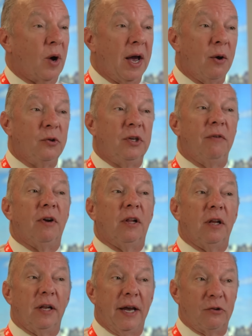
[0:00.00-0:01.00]
I always give it a
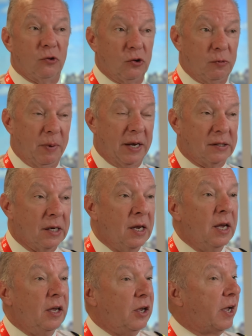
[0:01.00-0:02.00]
little extra space.
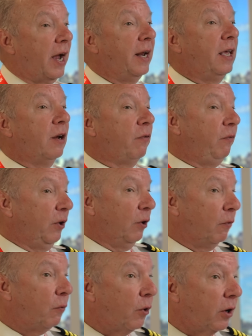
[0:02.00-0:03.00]
You kind of get a feel
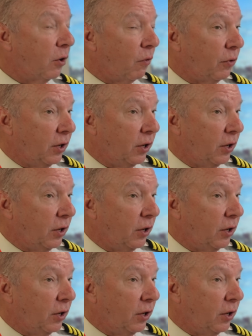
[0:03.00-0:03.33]
for it over the